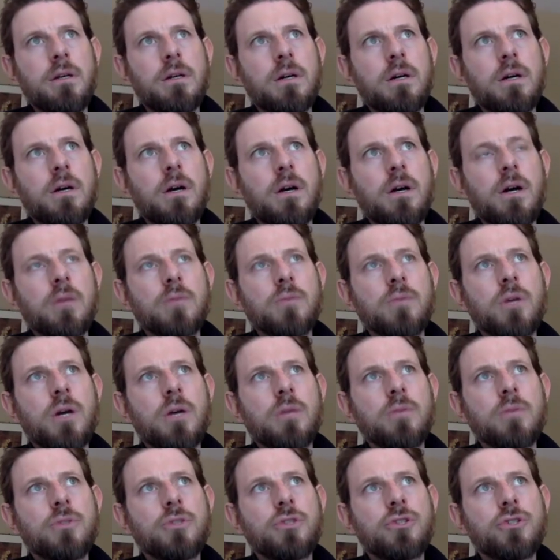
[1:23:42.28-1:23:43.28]
I'm,
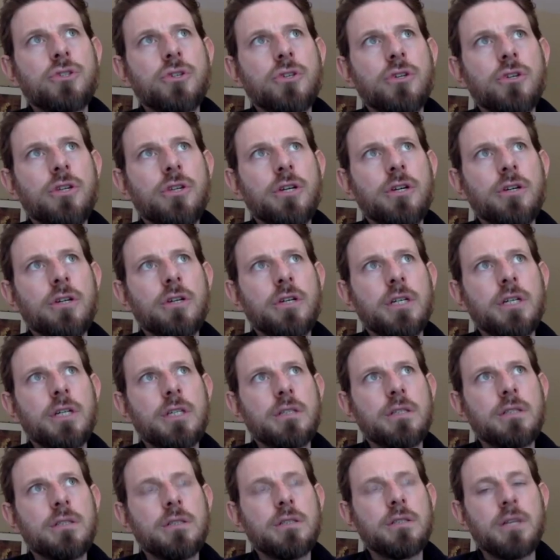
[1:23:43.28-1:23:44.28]
I'm sure there
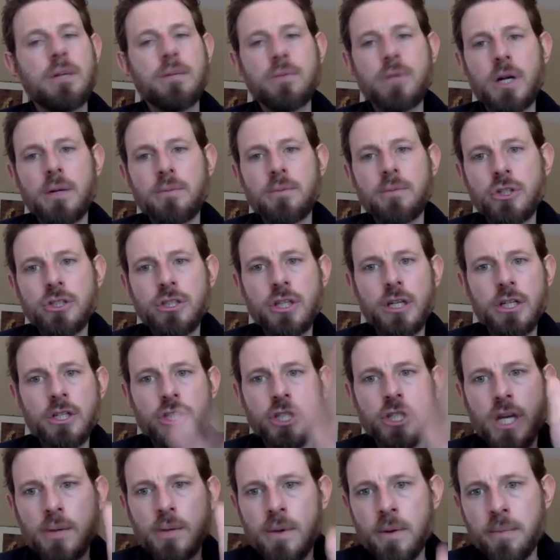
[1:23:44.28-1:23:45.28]
is, and I'm, I'm sure it's going
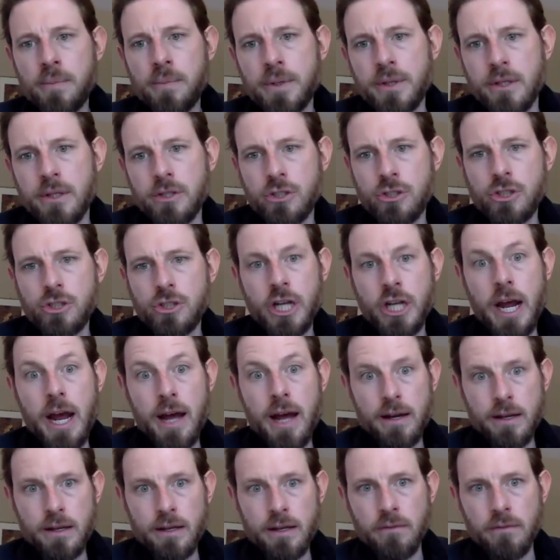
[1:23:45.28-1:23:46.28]
to come up in the
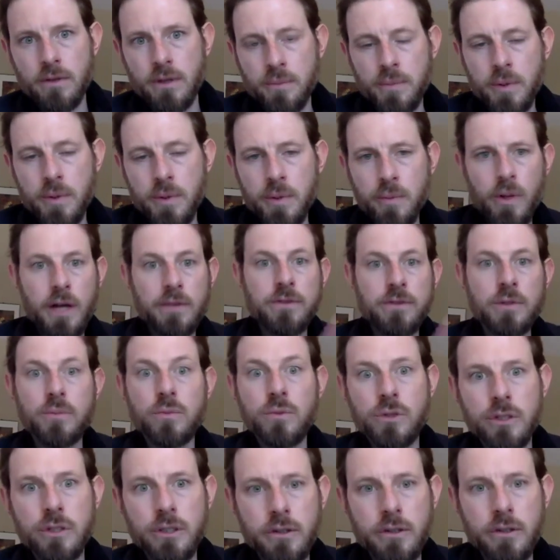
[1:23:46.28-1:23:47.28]
chat even, that people have some
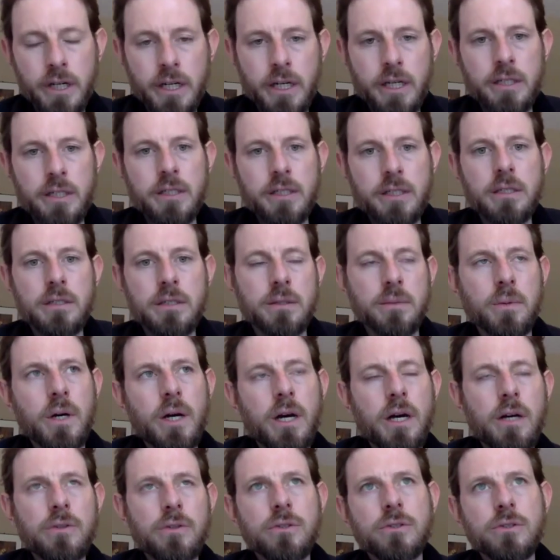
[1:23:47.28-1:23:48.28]
really great ideas about
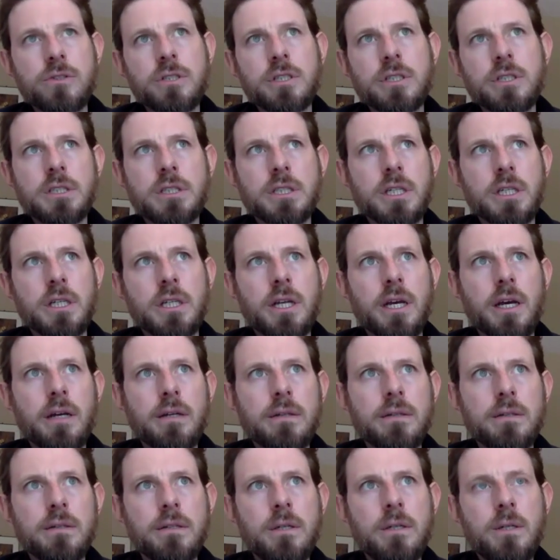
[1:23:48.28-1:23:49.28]
how those things connect.
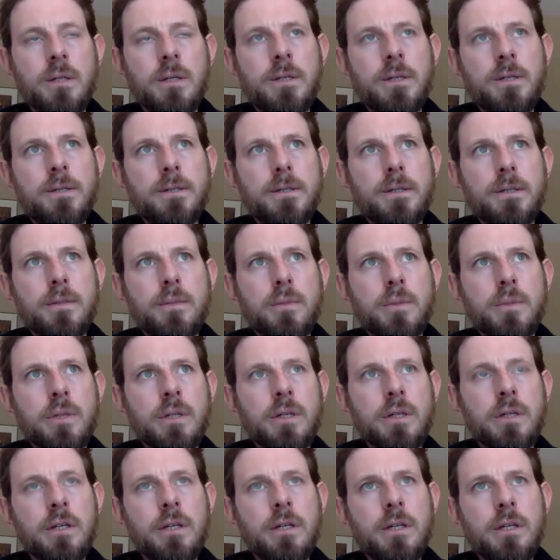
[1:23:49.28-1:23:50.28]
Um, but
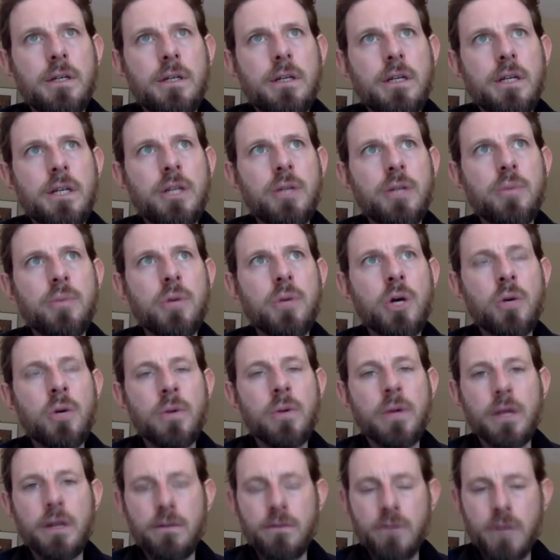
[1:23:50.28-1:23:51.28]
in the
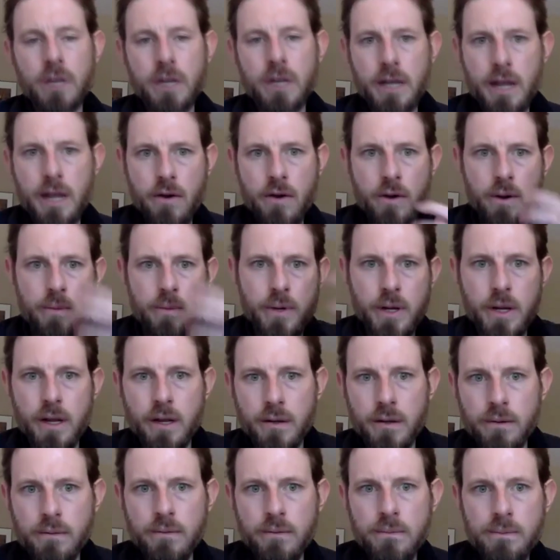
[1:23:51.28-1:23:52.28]
moment right now i'm not